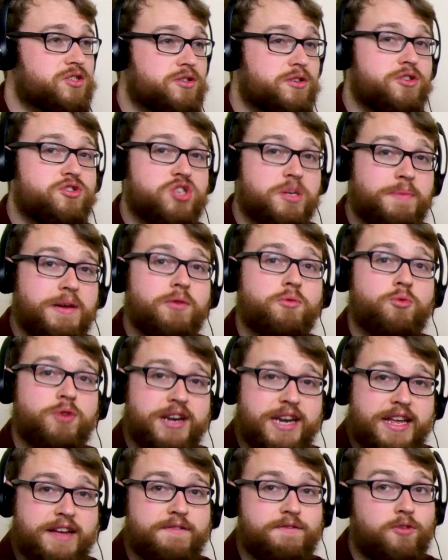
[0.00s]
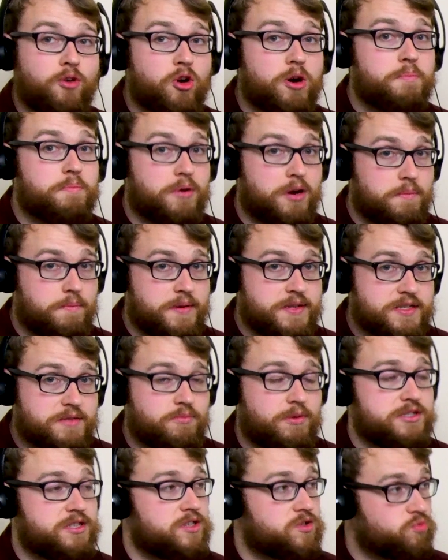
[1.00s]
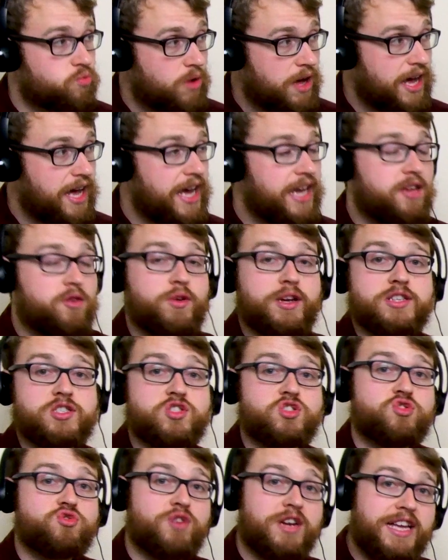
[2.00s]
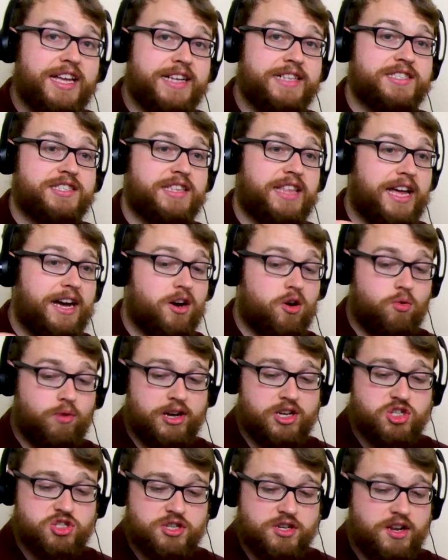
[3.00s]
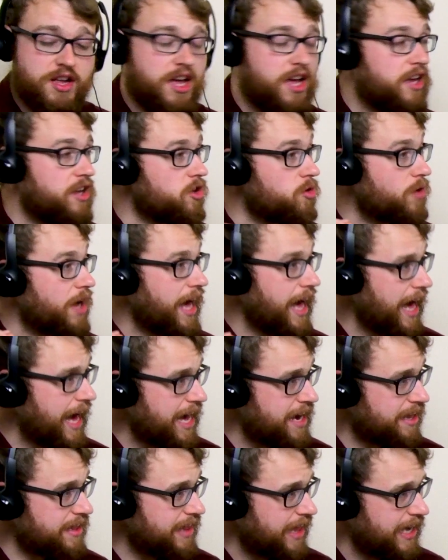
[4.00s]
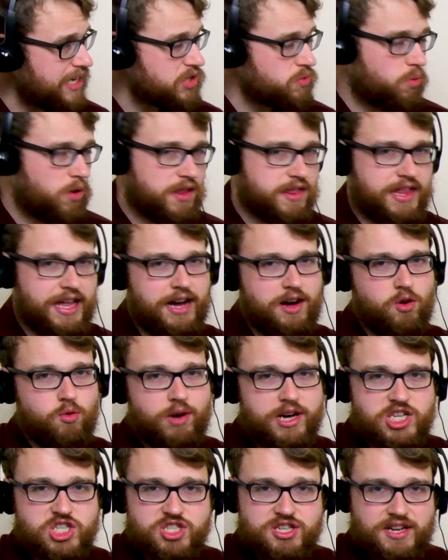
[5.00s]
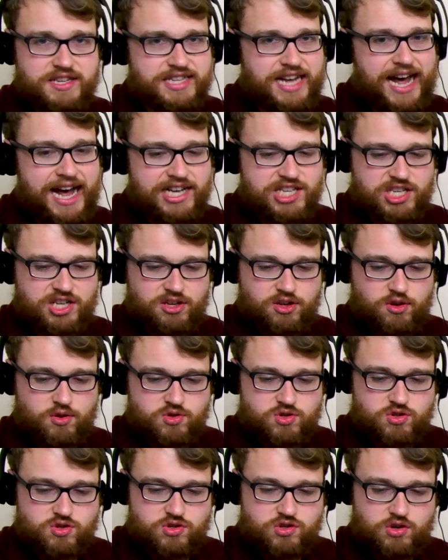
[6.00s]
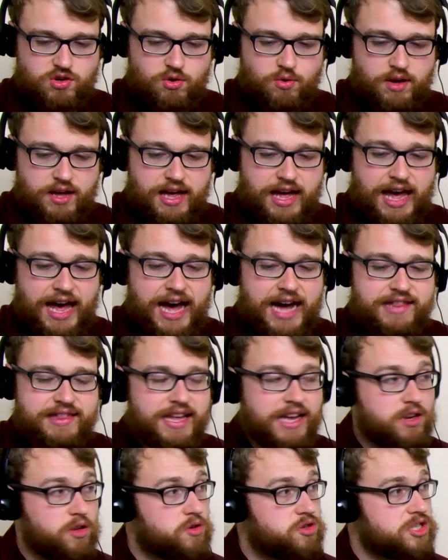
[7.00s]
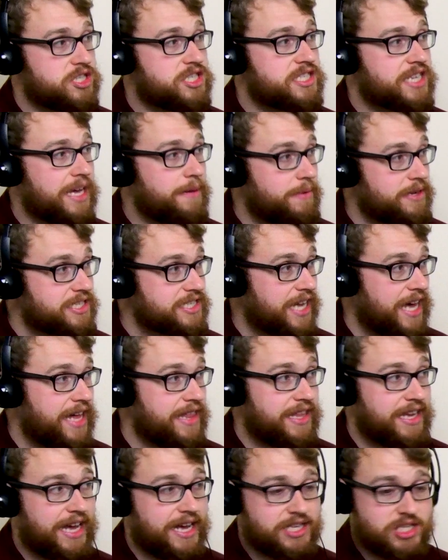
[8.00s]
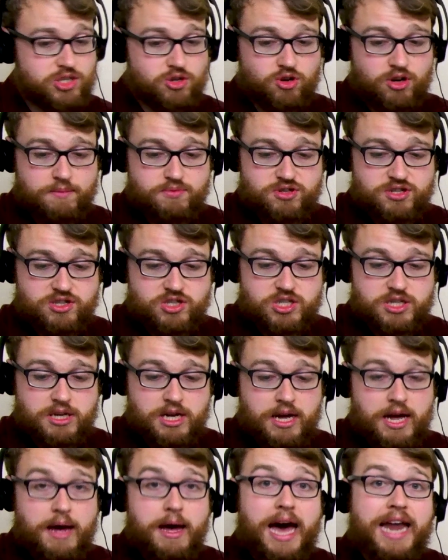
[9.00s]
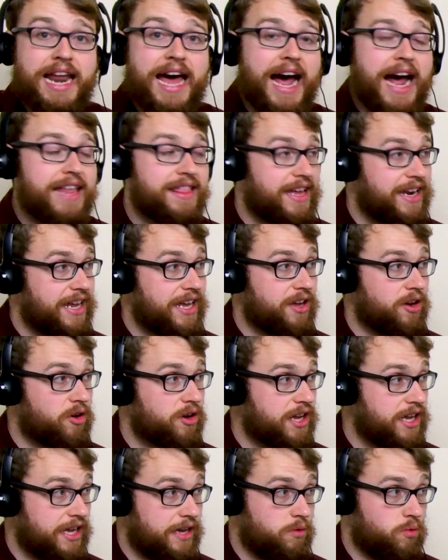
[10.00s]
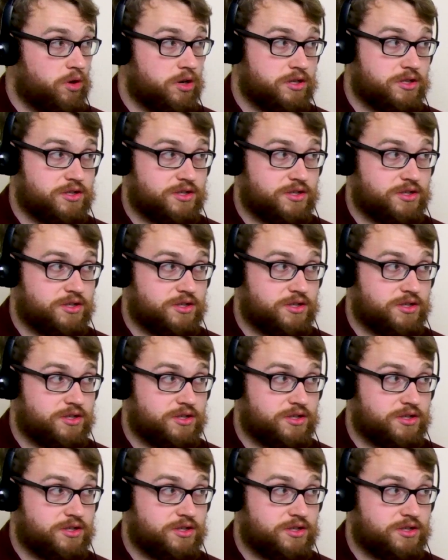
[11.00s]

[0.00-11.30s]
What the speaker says: So you should be reading for a purpose, which is why you get straight into that question. You analyze what that question is asking you to do, and then you should skim and scan the answer options and highlighting your keywords.